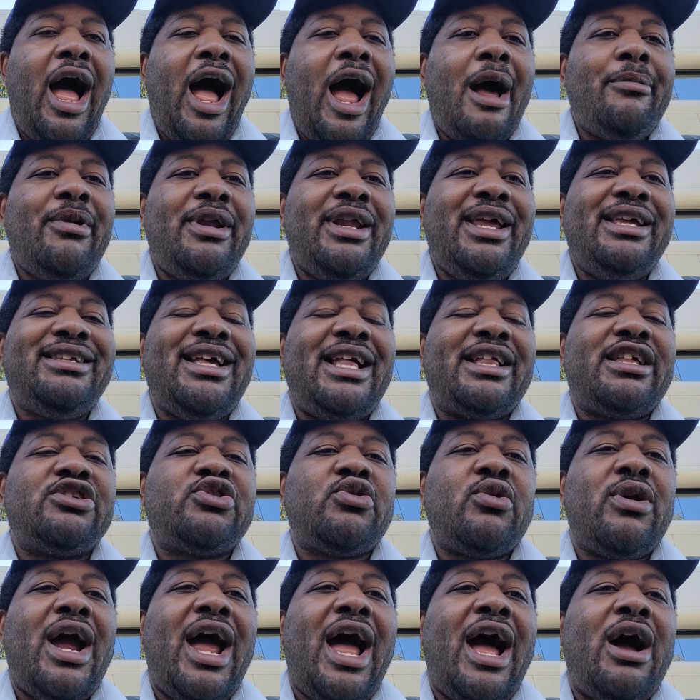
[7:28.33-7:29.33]
I'm not
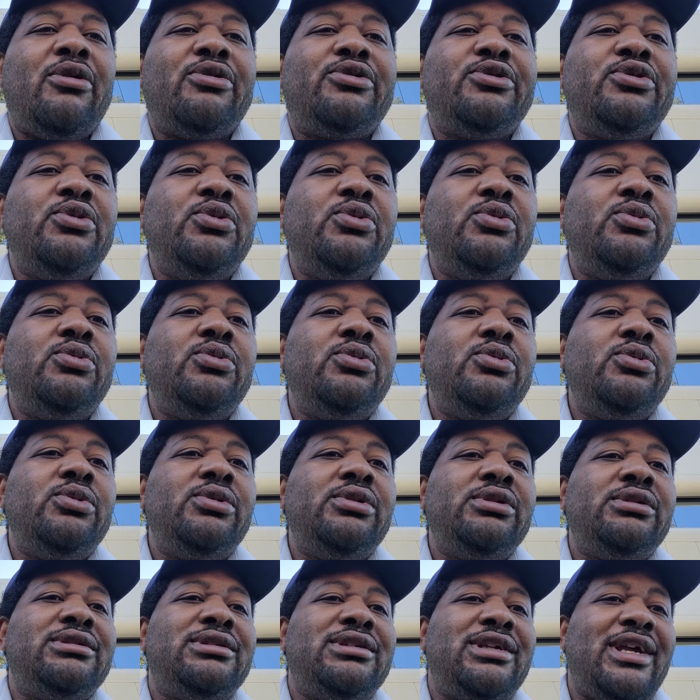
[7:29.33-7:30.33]
exactly sure how to
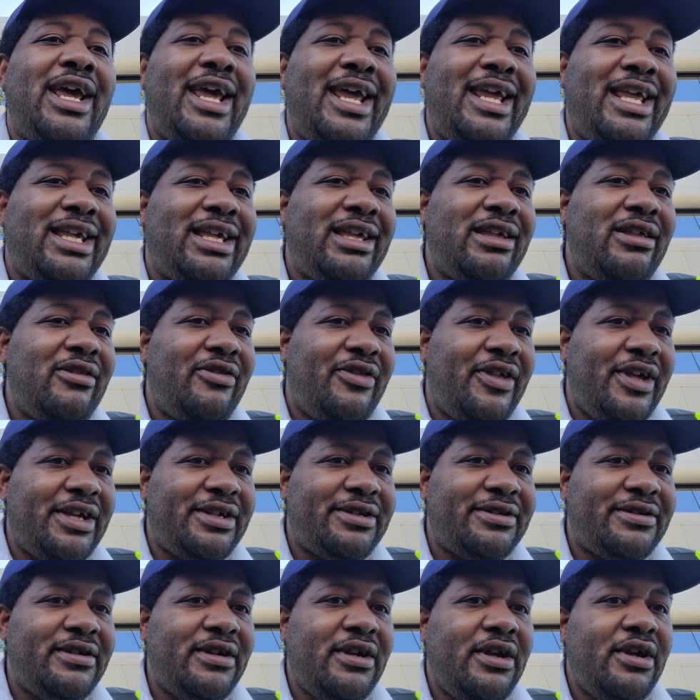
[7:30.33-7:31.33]
take
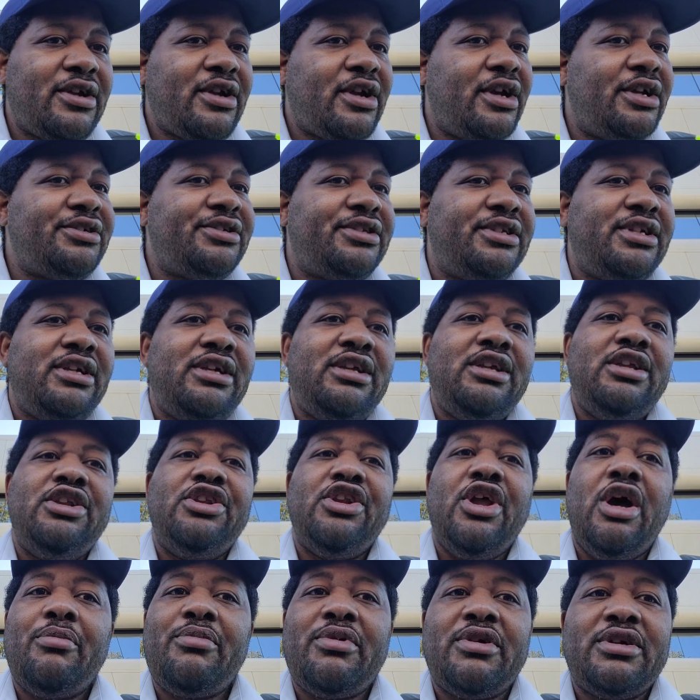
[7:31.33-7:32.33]
this, because the
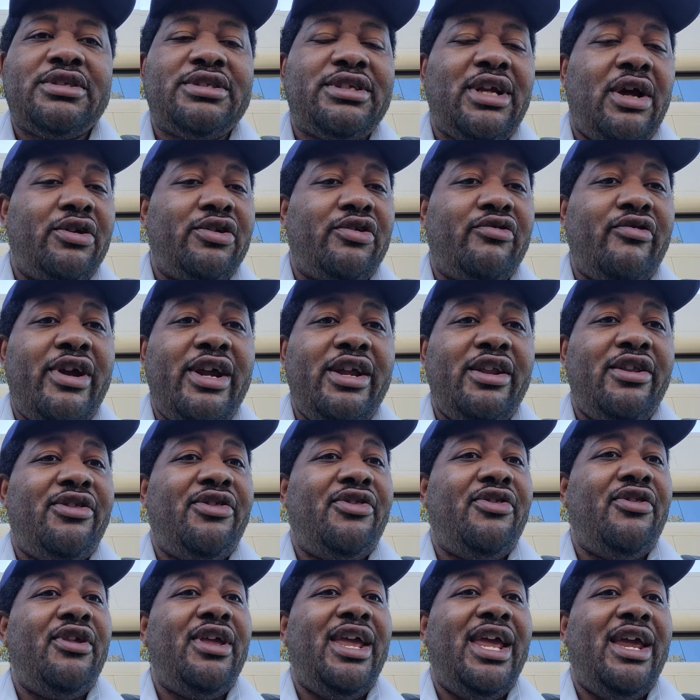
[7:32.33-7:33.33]
numbers sound great,
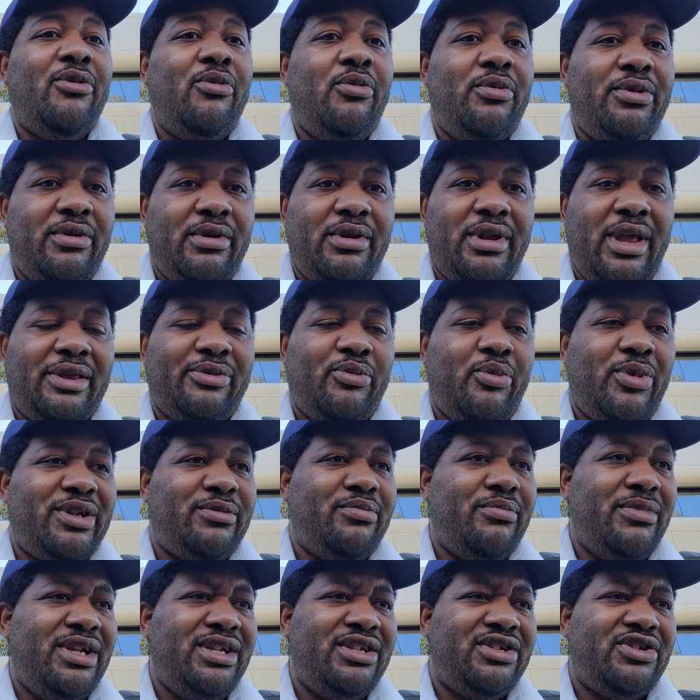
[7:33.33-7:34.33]

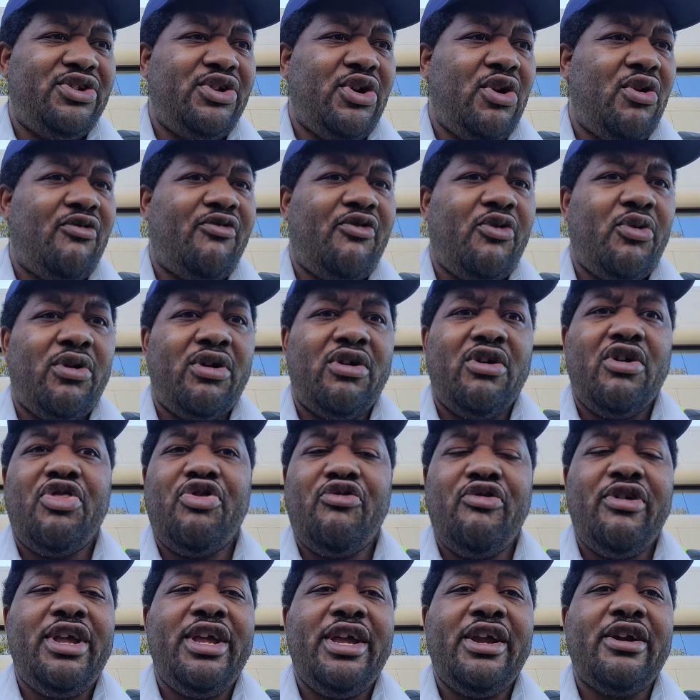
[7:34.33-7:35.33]
which means, you know, for
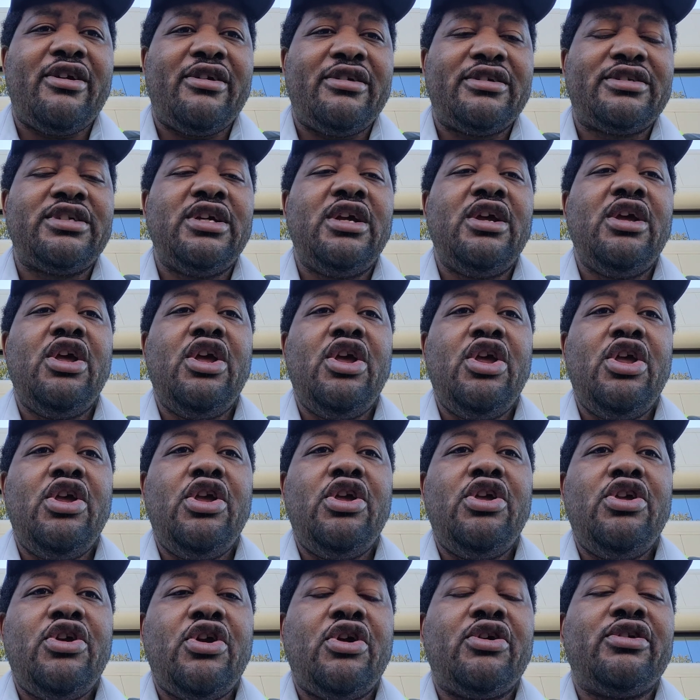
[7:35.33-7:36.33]
3 years,
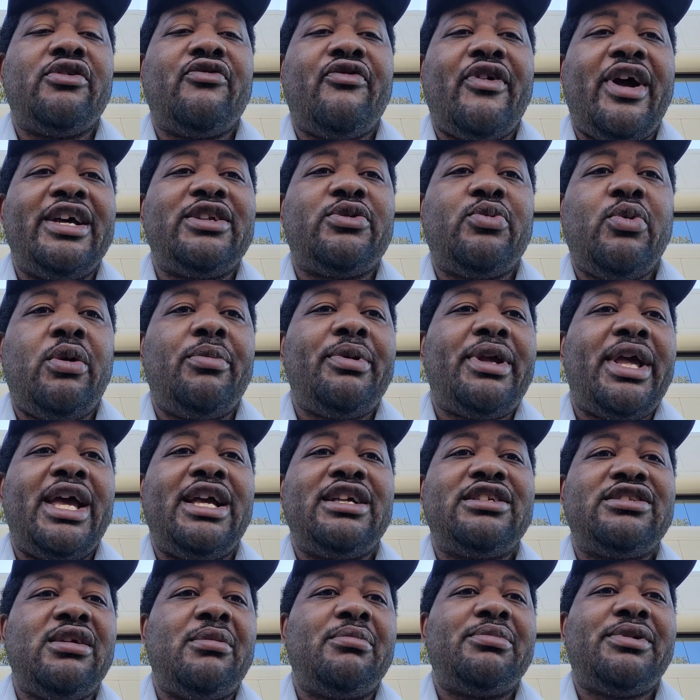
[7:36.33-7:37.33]
your device will be
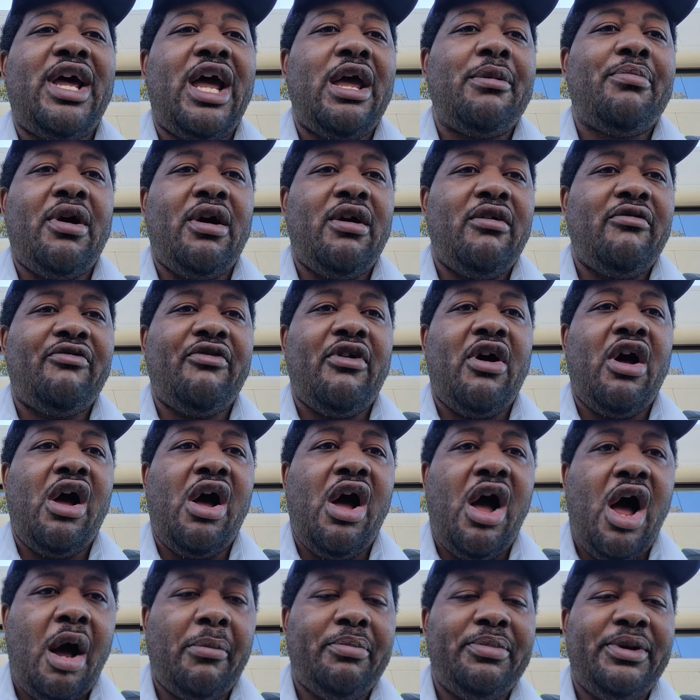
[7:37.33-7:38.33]
getting some type of
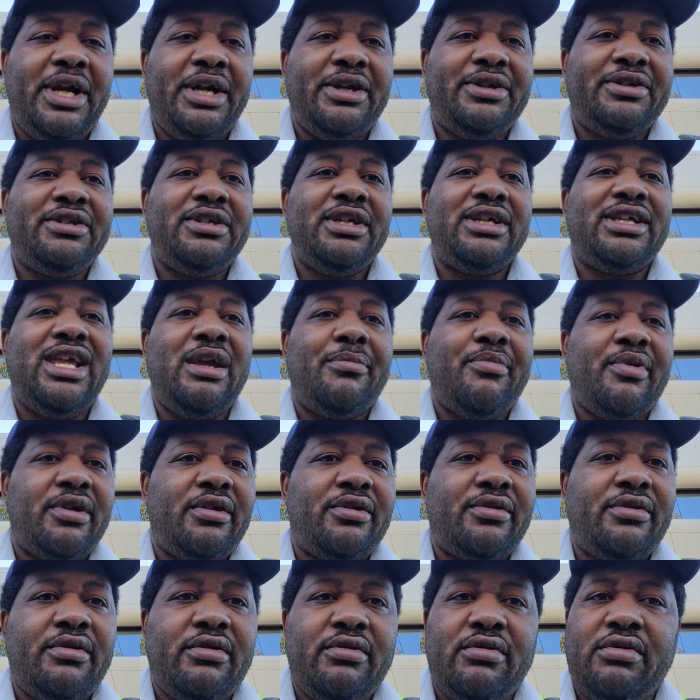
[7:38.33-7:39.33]
update to keep
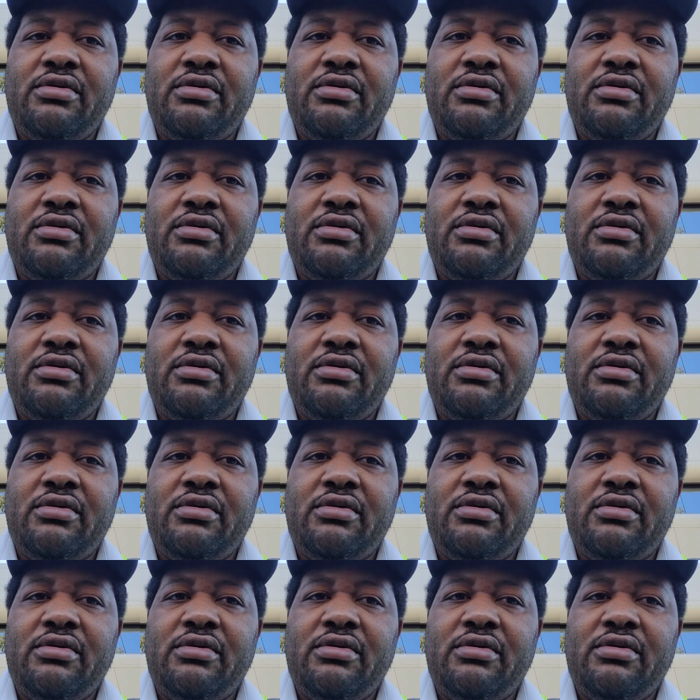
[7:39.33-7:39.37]
it